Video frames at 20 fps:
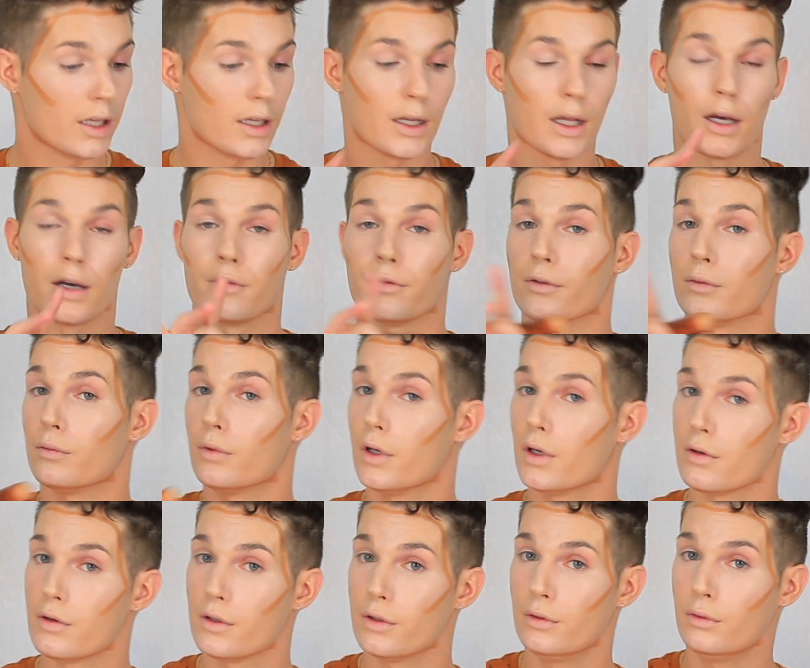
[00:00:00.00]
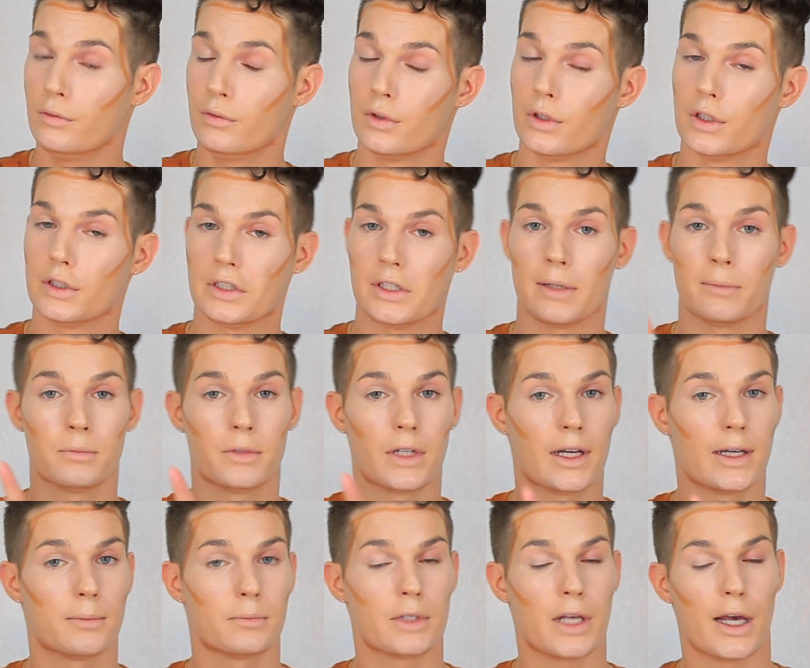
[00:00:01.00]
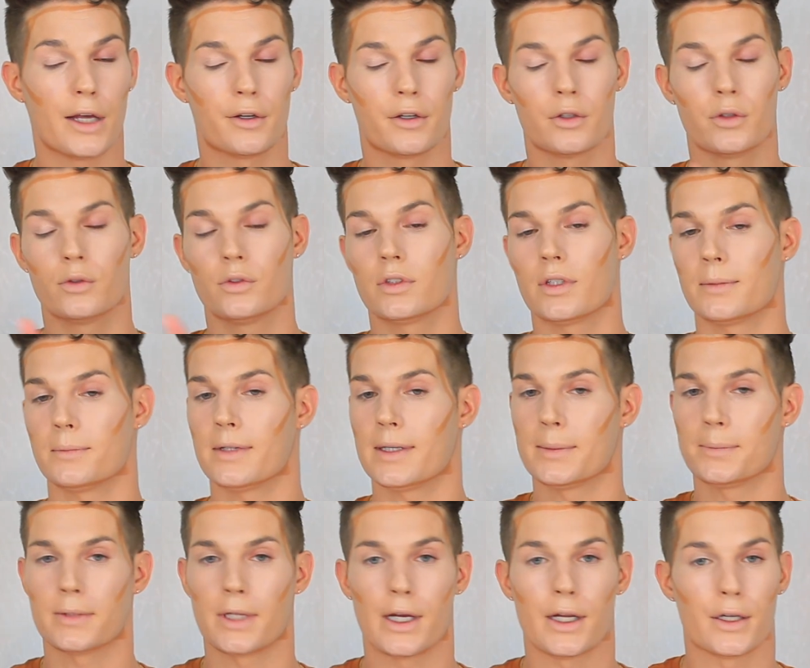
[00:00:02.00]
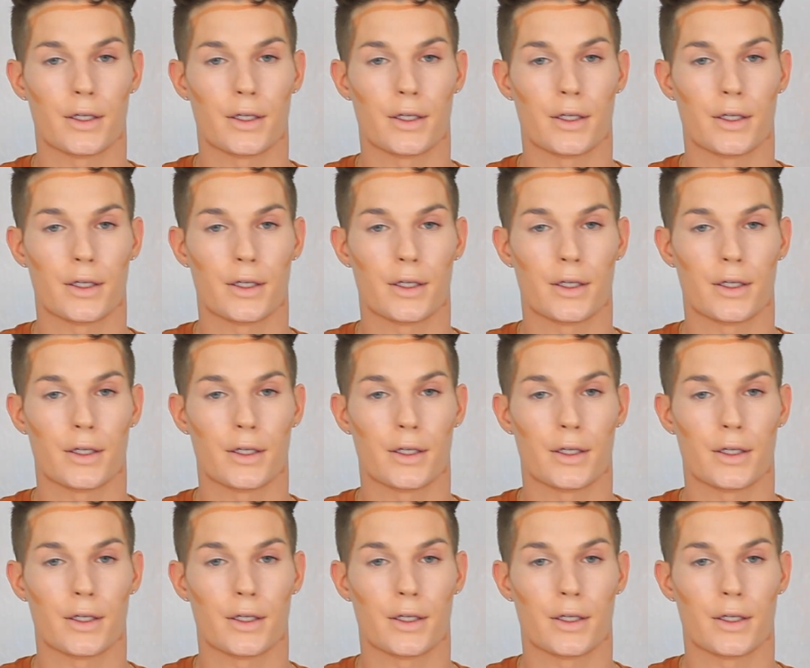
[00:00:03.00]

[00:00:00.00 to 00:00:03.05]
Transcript: Now if you want to, sometimes I do, sometimes I